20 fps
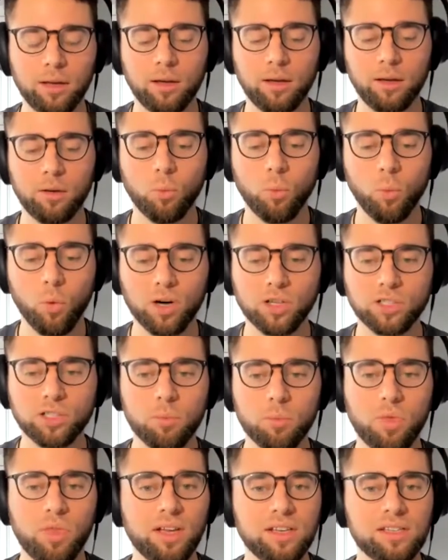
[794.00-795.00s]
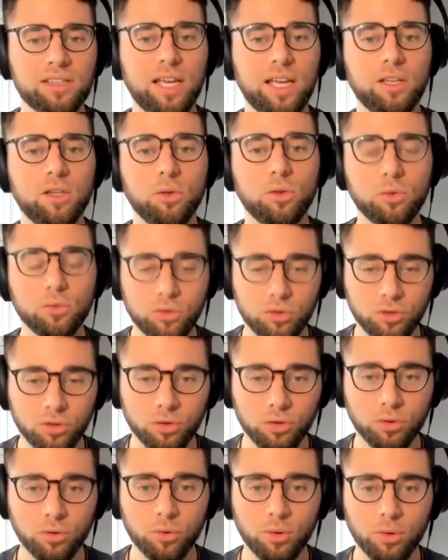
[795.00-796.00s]
what are some things that you
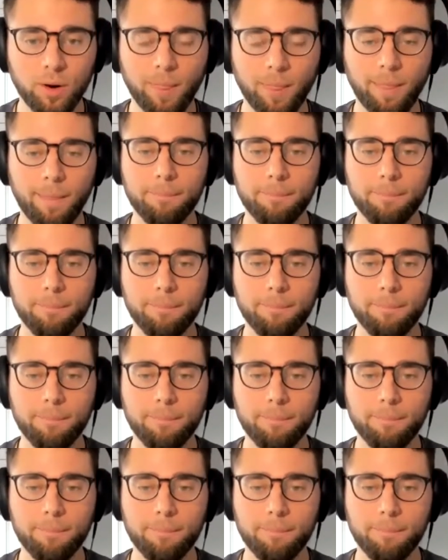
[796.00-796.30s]
do